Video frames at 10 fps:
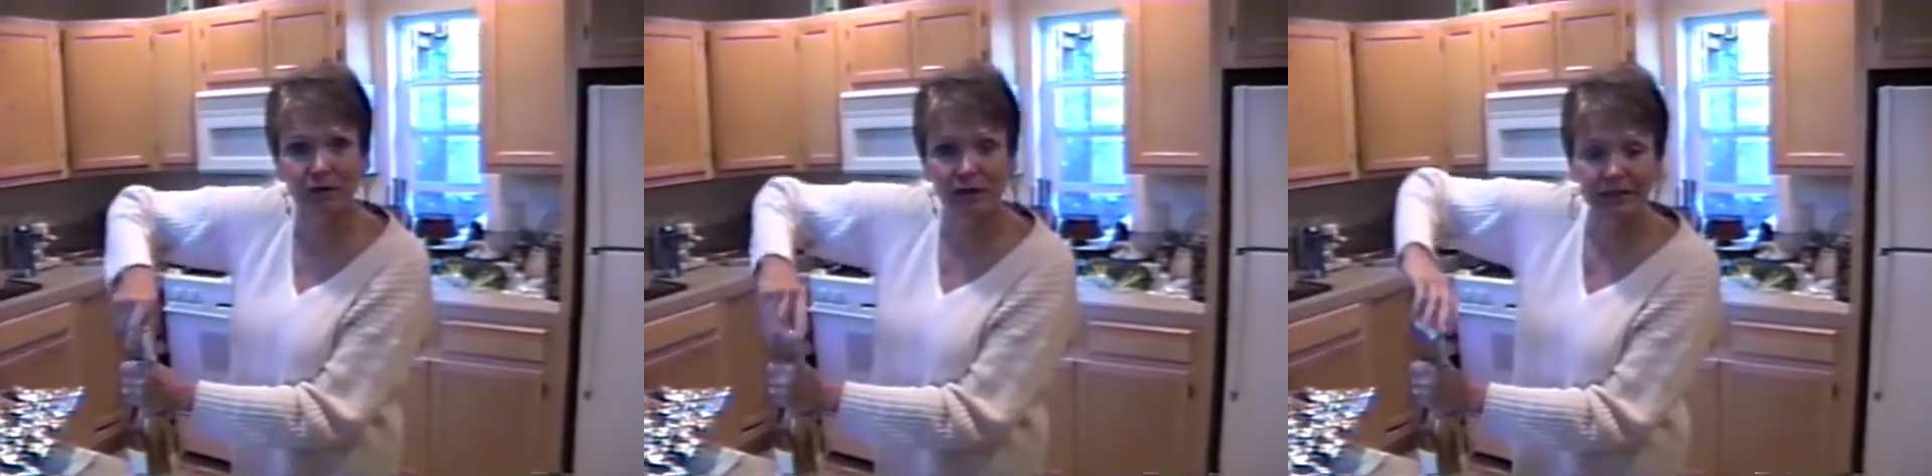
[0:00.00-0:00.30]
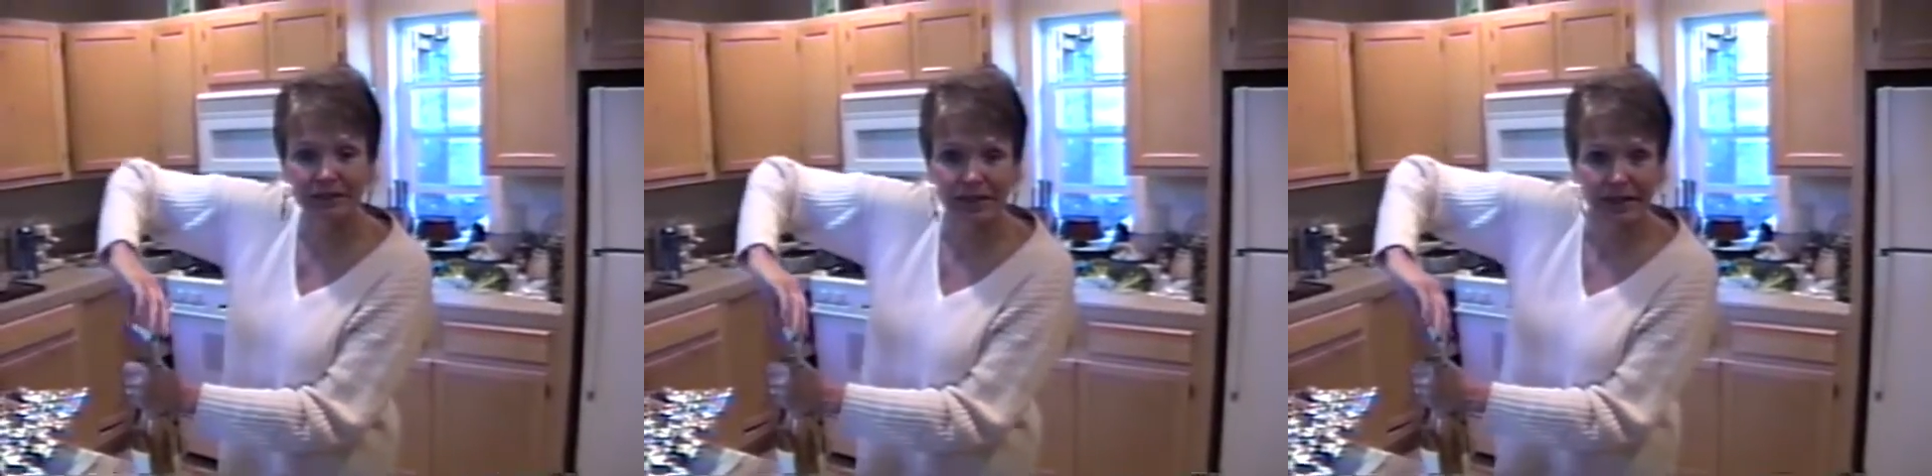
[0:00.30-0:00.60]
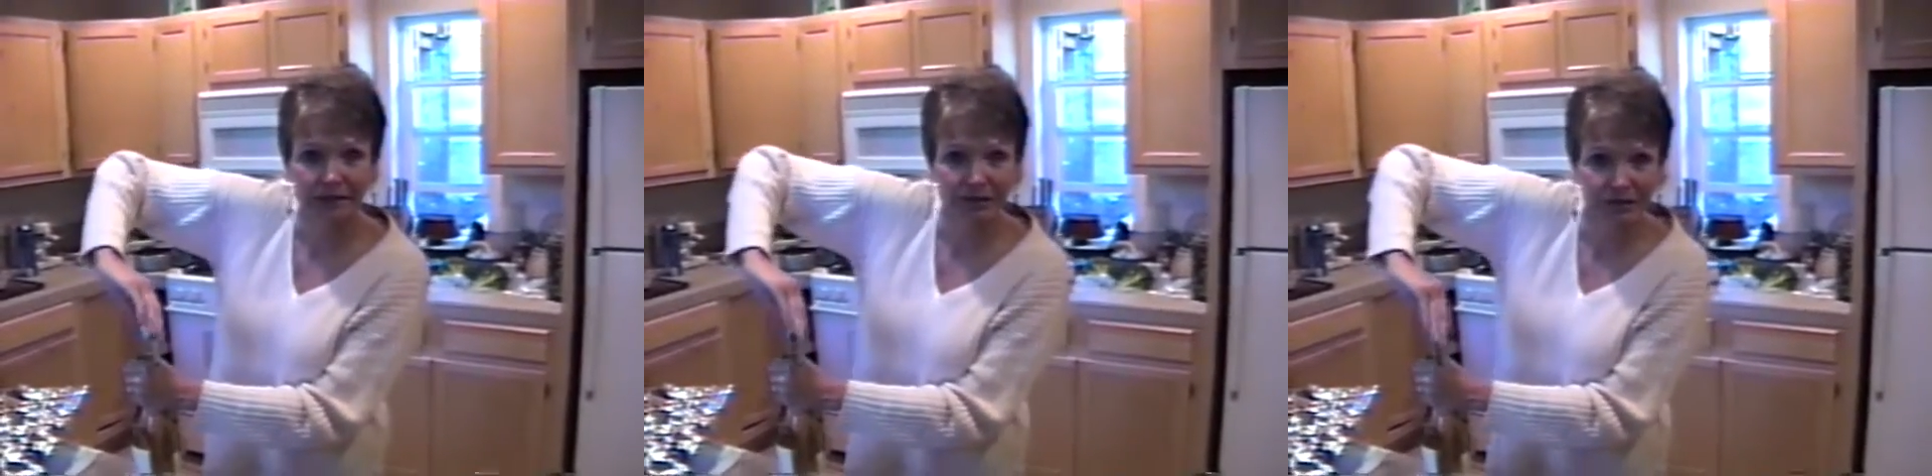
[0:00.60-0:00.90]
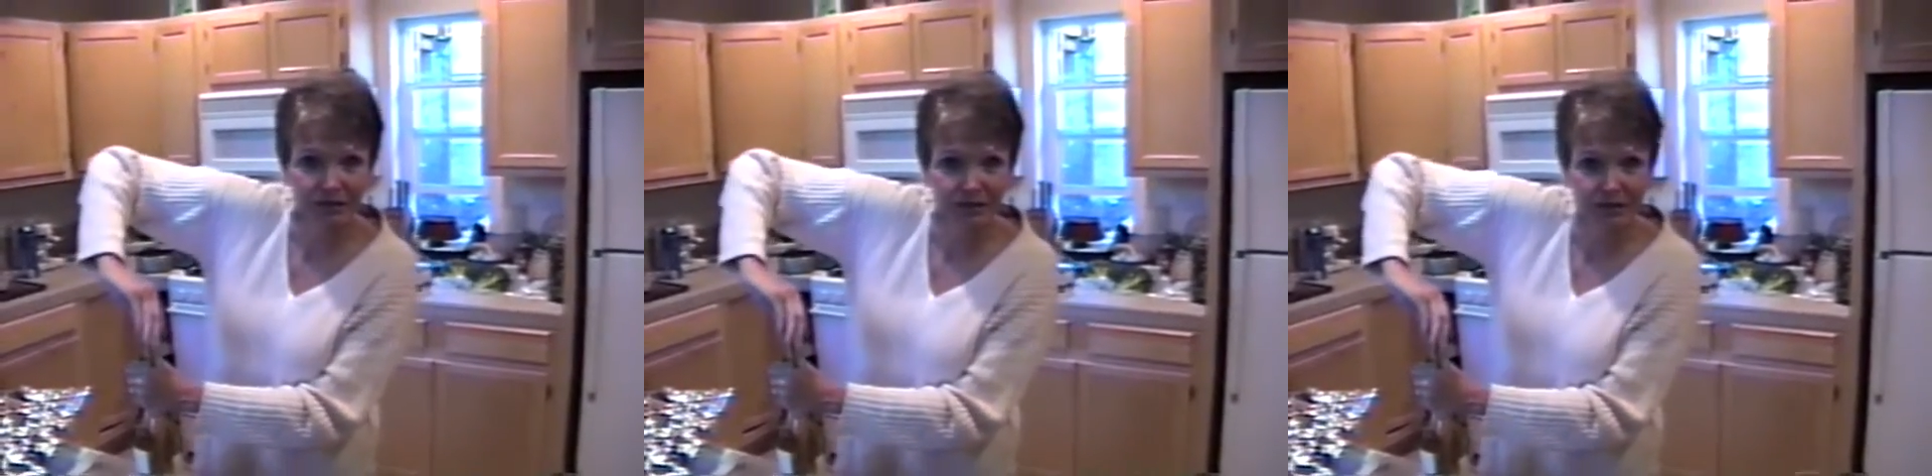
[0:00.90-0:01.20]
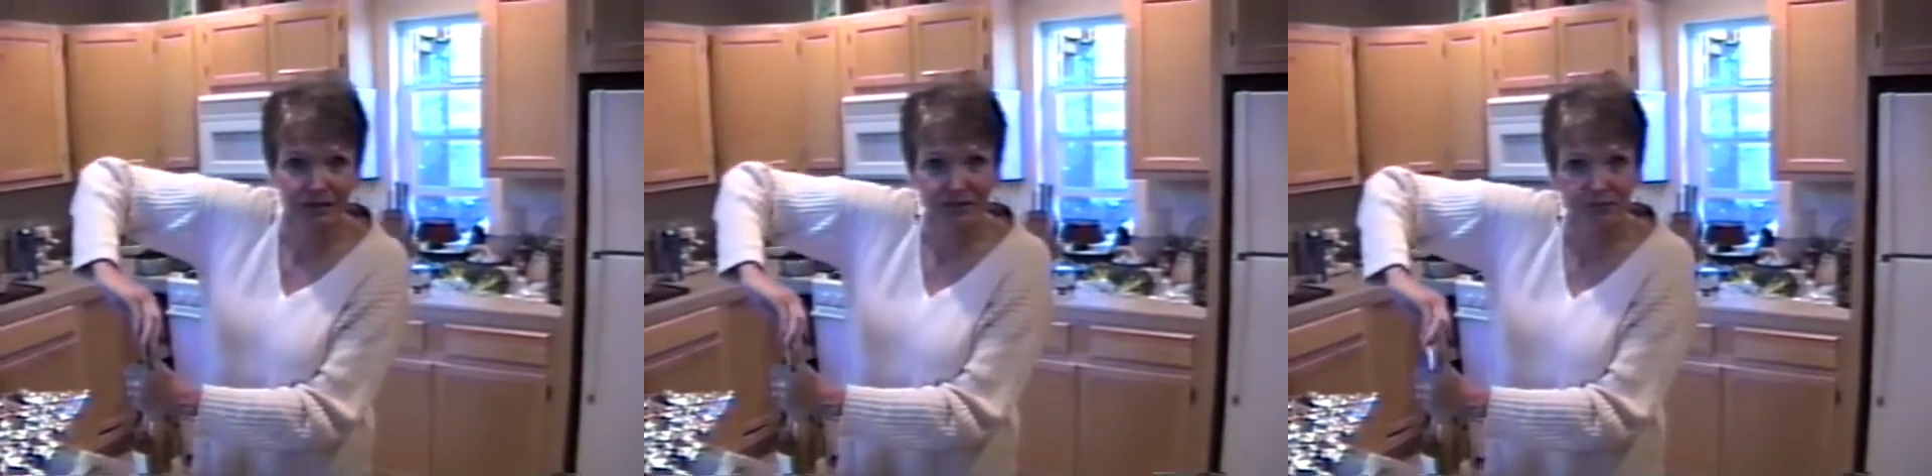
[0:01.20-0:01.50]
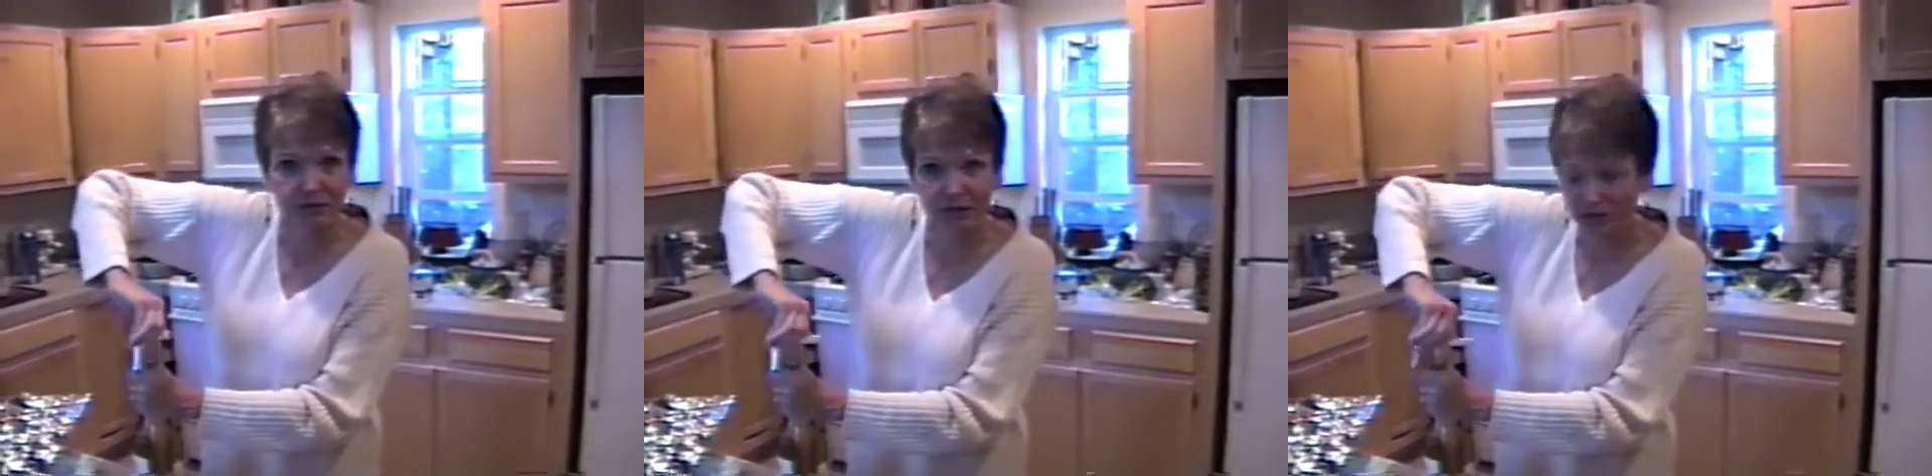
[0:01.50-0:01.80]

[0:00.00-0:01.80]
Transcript: wine to have a little taste with